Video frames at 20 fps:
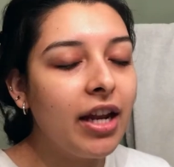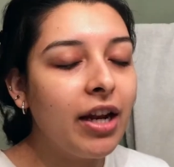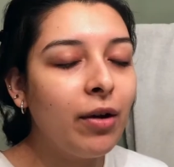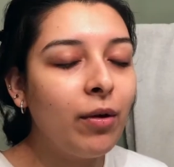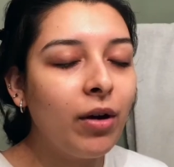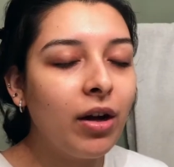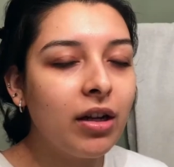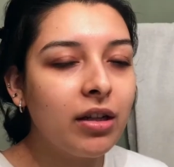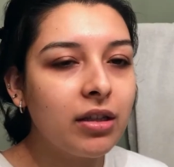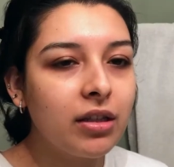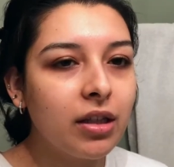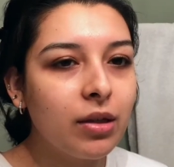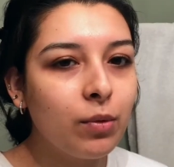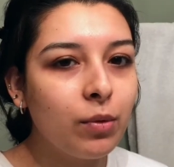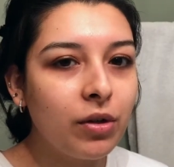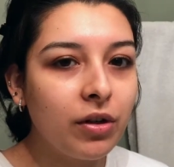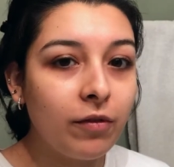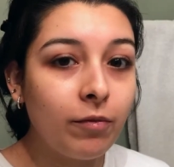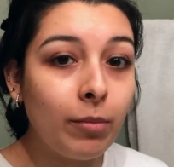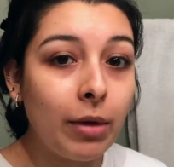Now onto
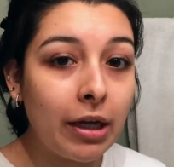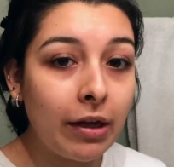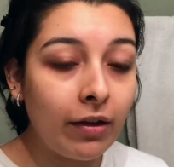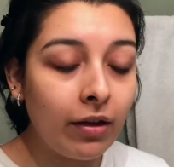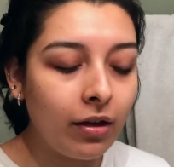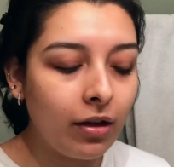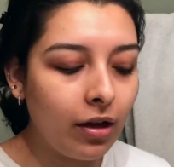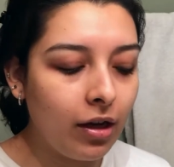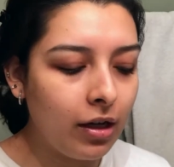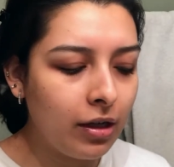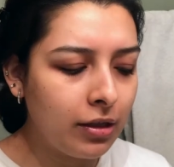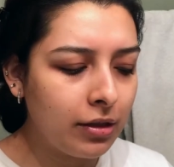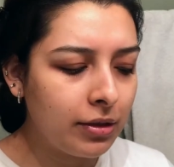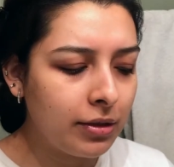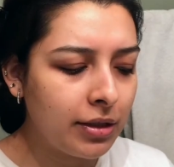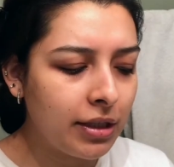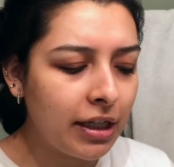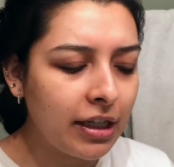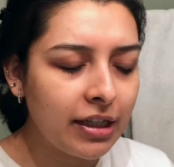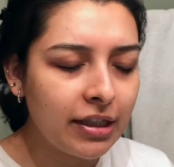one of my
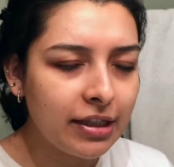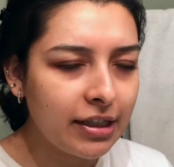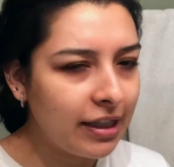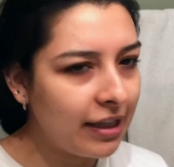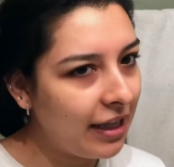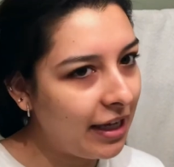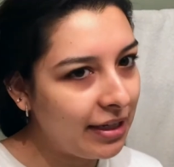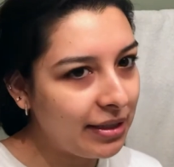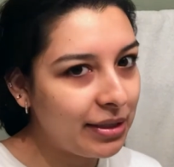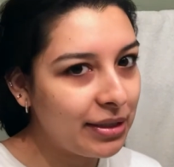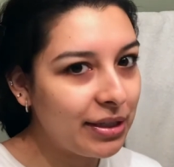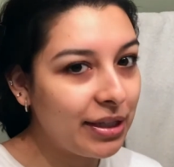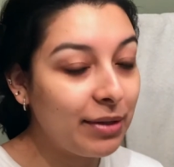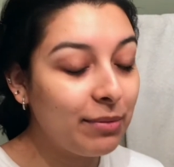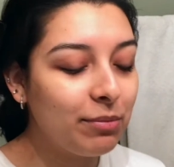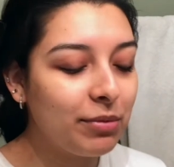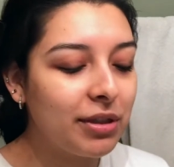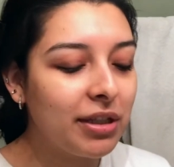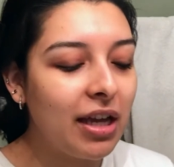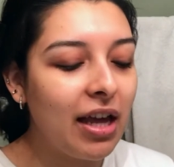second to last
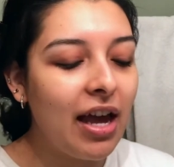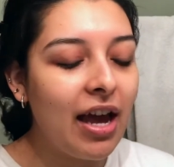steps.